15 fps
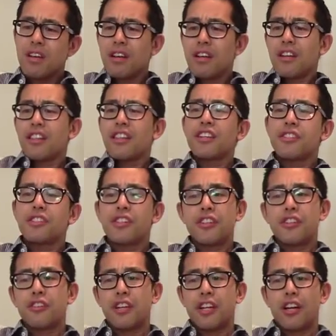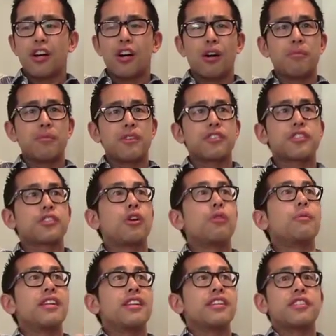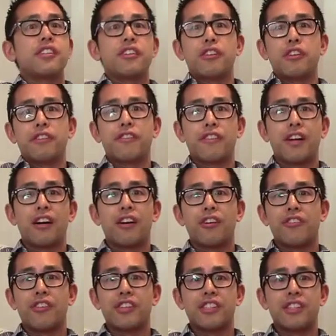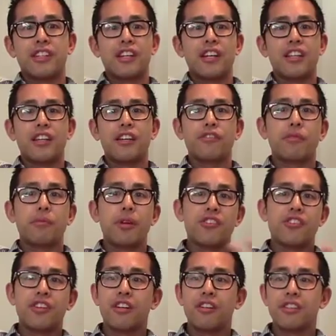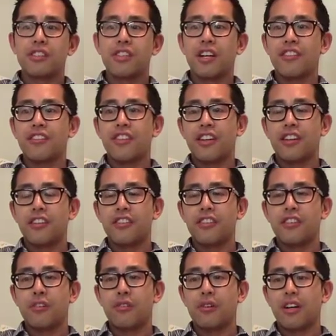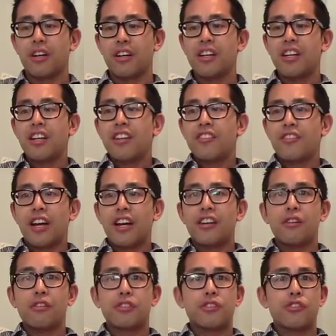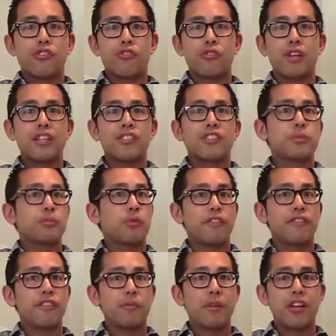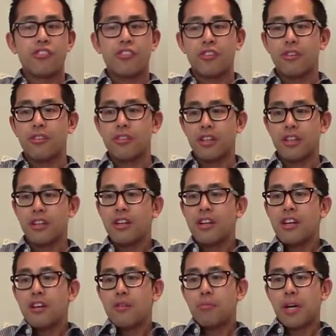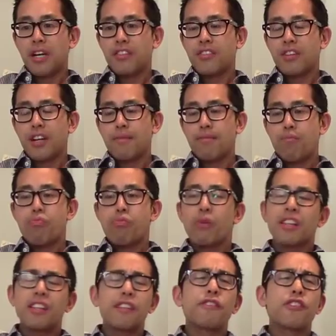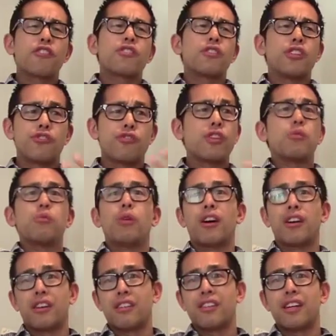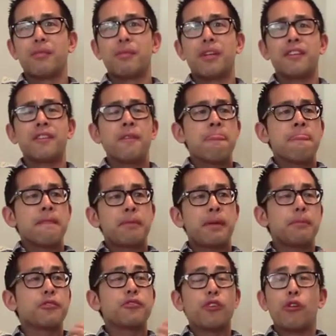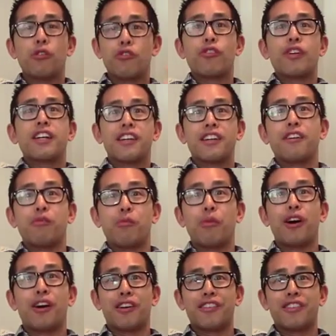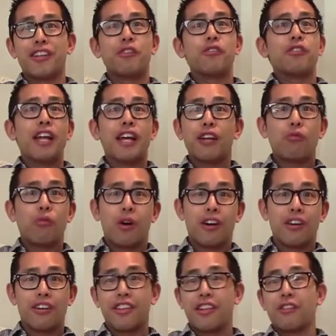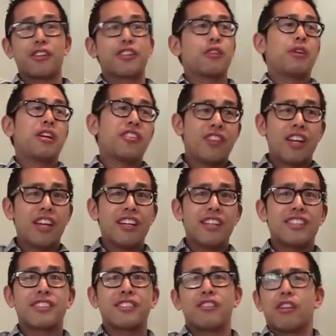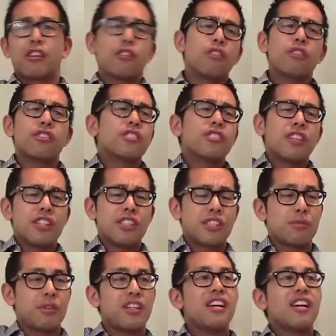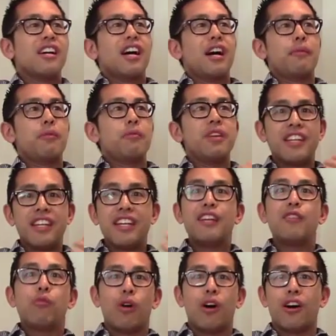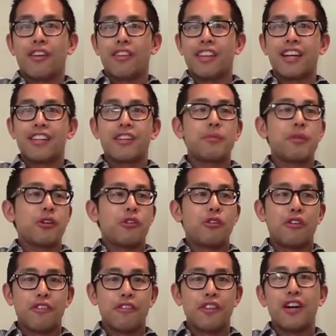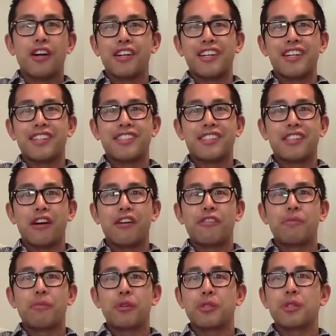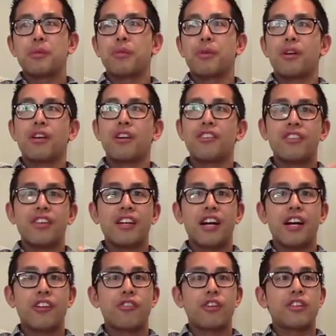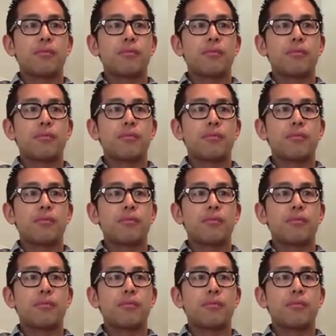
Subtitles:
Things you can do to help. There's so many things you can do for allergies, and again, the information here is not intended to diagnose or treat, just more information only. But one thing for sure is drink water. I mean, people don't drink enough water. They don't like water. They don't like the way it tastes. They're like, oh, it doesn't taste sweet. I mean, we need water. That could be a whole vlog in itself. Most people are dehydrated.